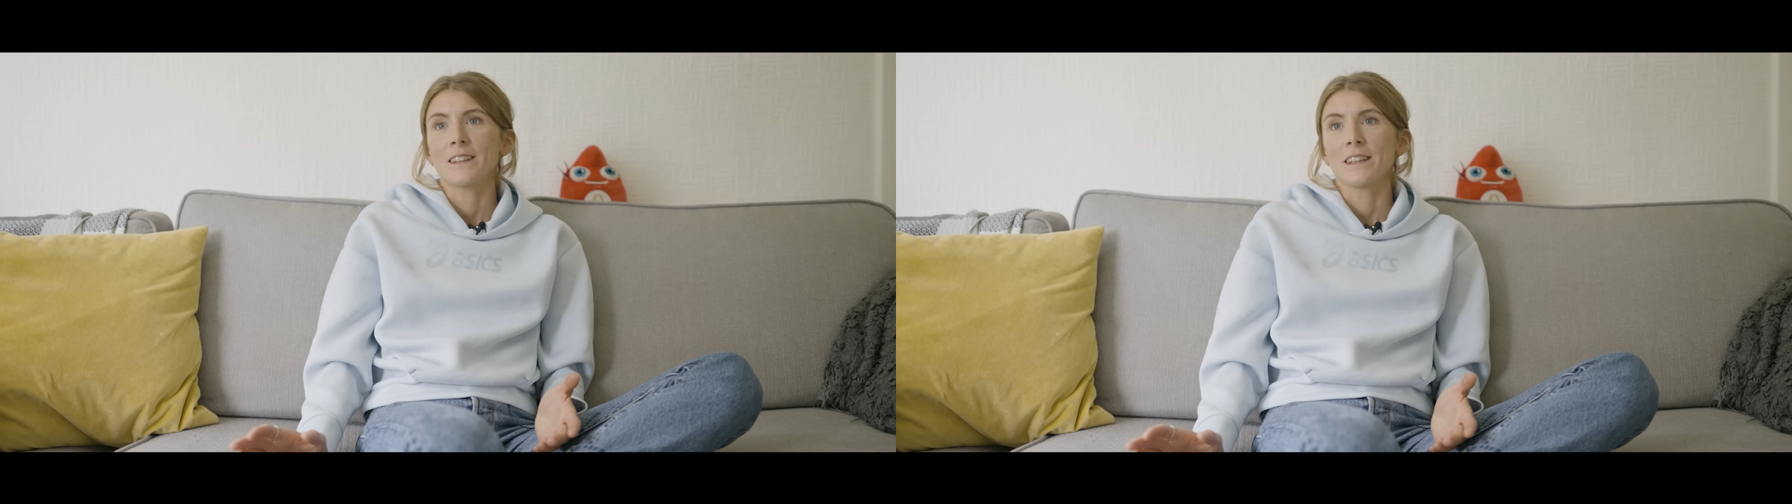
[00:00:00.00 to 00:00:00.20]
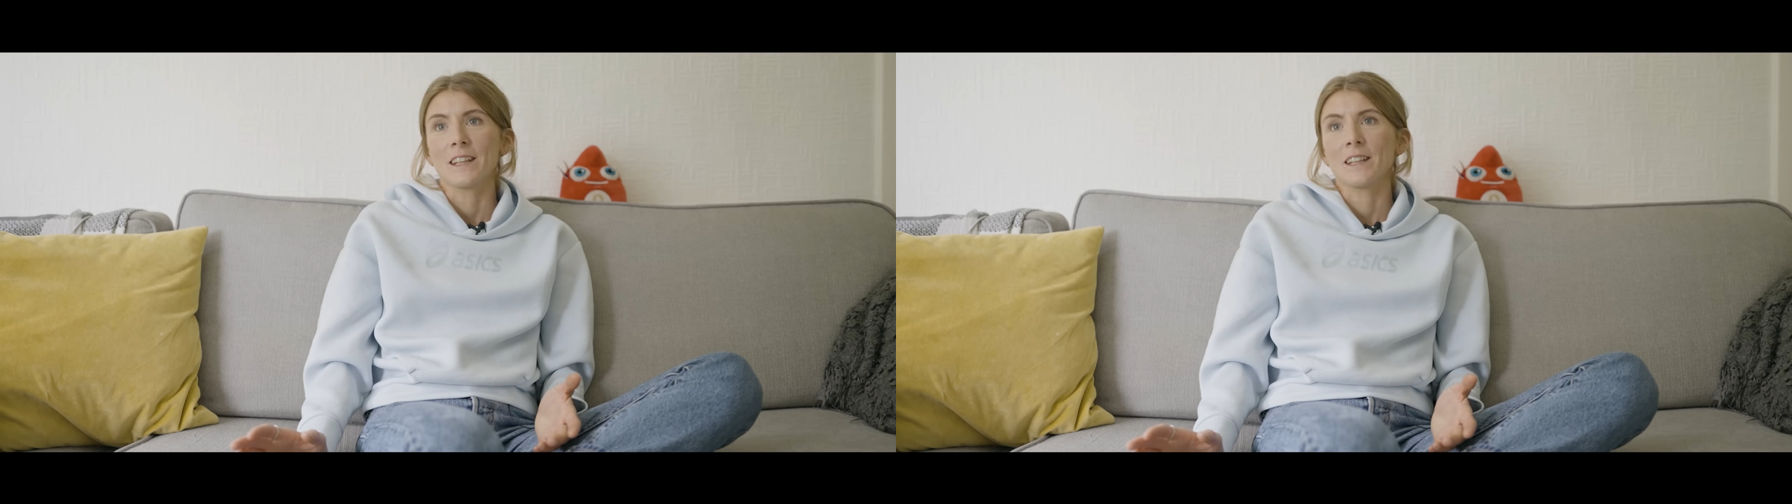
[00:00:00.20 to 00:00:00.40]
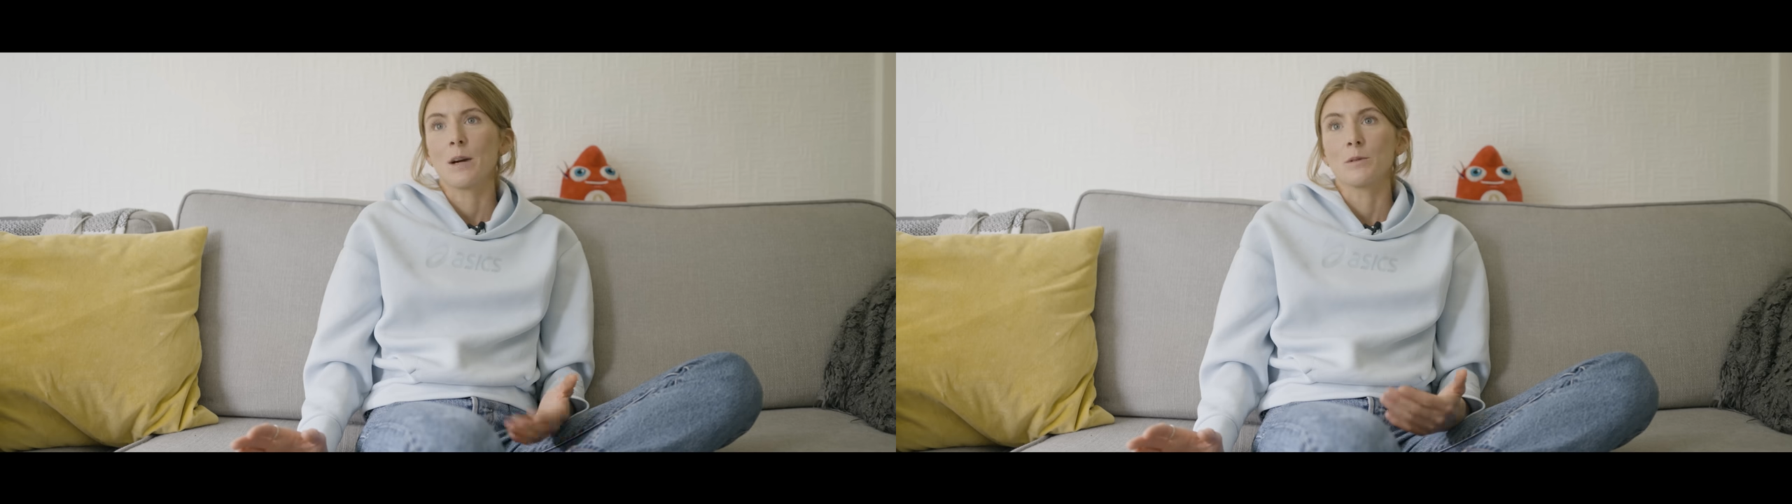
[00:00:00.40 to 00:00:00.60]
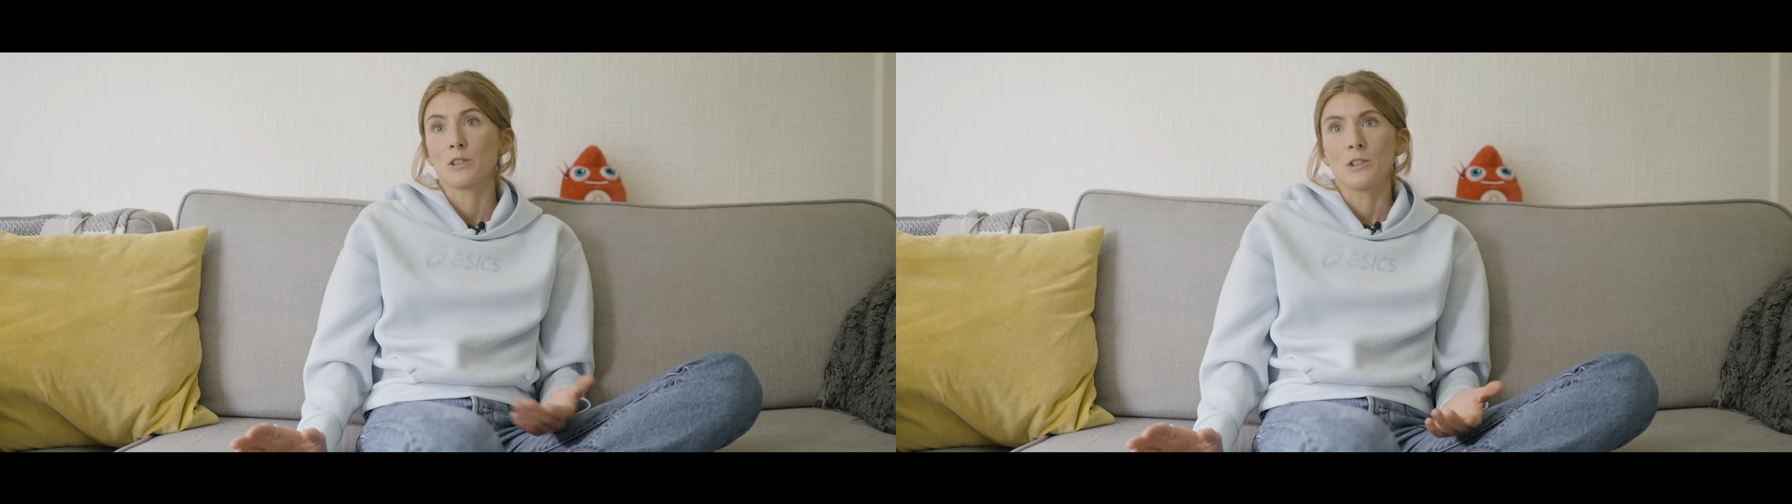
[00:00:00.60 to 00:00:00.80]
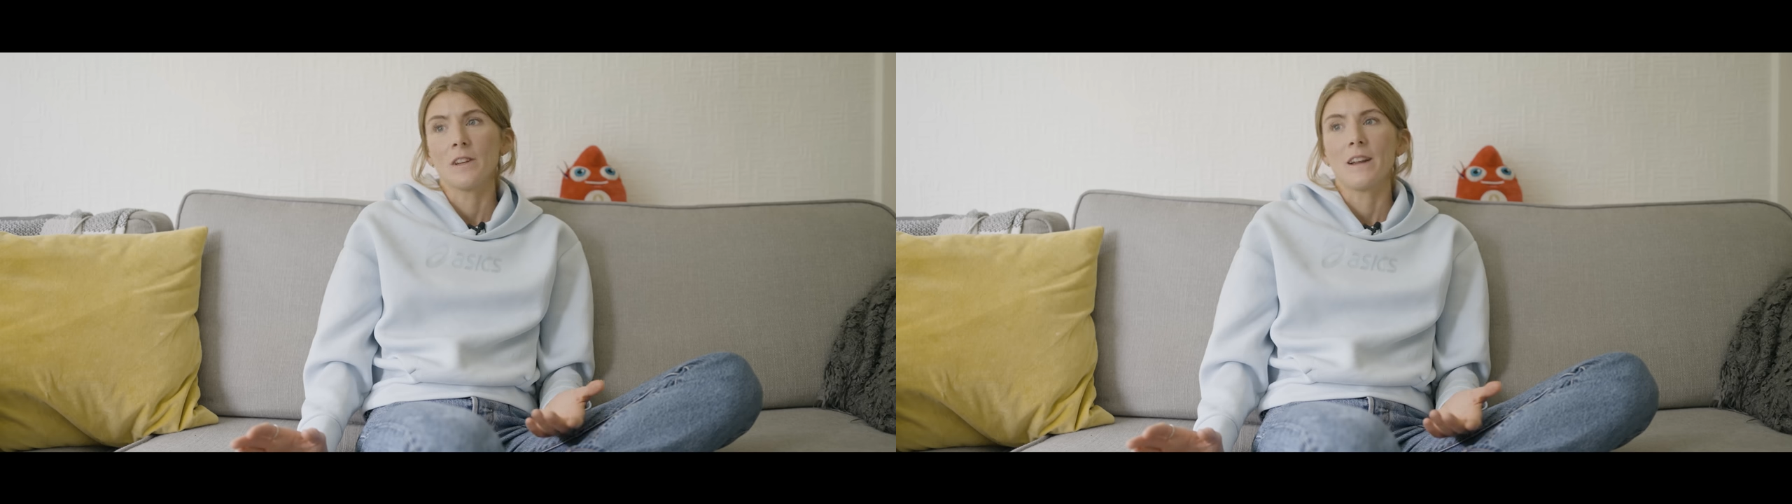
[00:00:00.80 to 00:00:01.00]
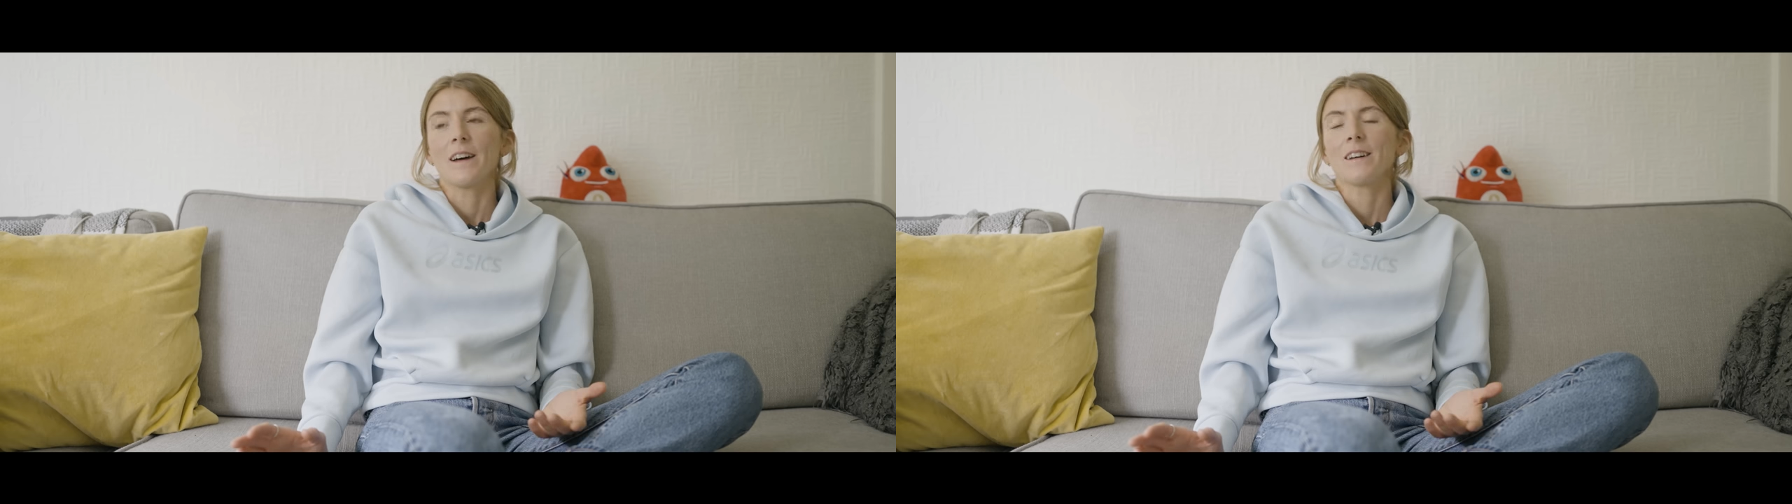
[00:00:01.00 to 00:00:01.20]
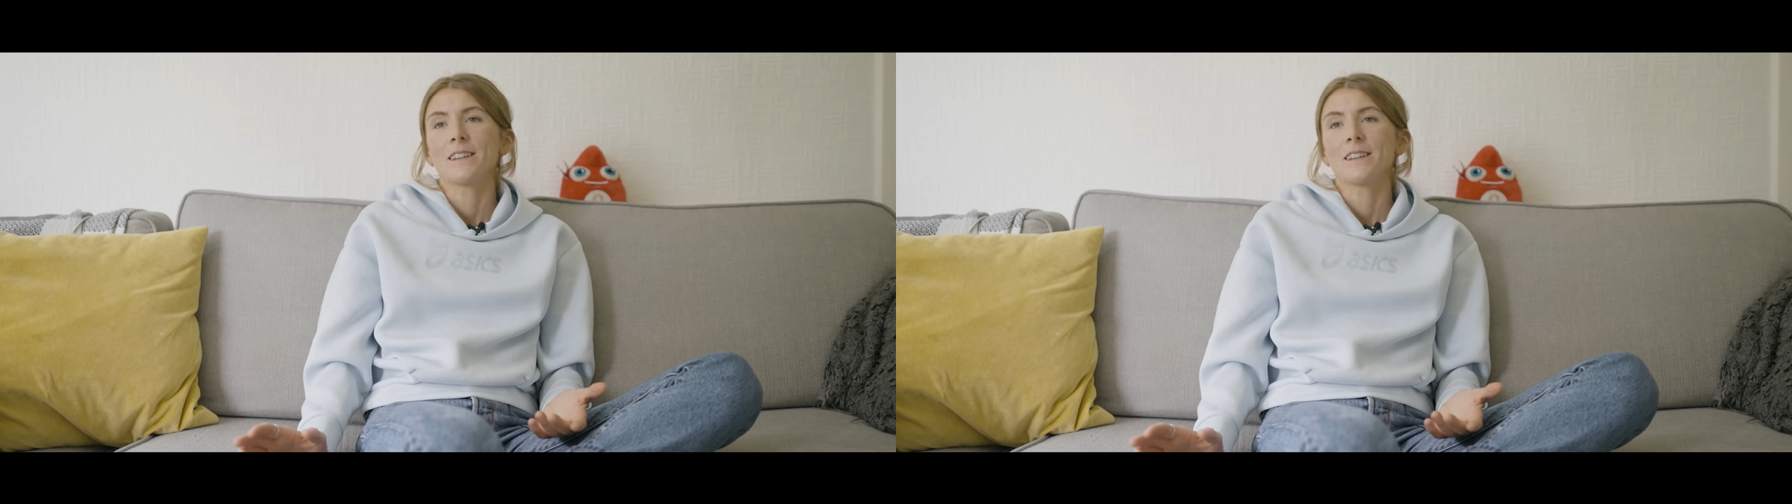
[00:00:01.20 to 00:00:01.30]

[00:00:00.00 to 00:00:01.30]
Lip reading: Like, I was good at that.